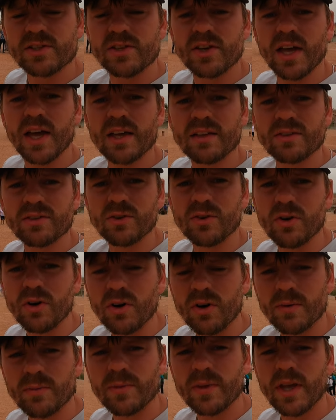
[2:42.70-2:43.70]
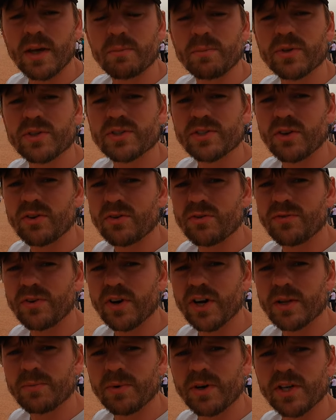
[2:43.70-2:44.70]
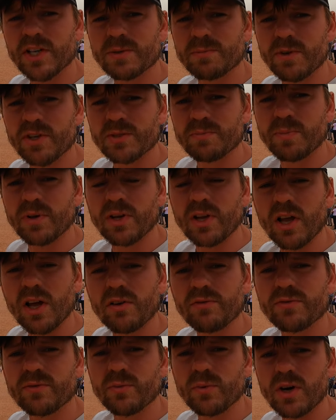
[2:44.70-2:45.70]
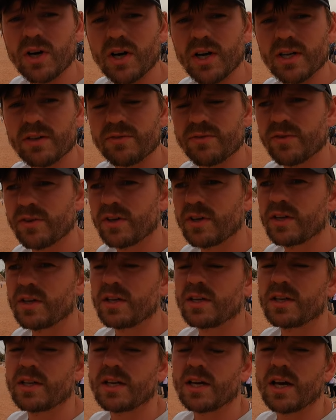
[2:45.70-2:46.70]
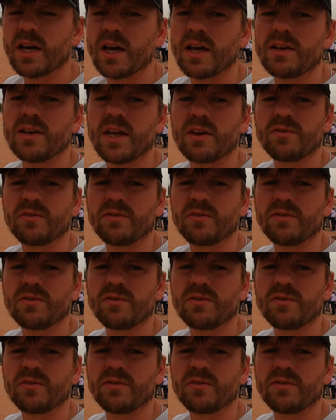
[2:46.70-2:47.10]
to Hathor and personified by his most beloved wife, uh,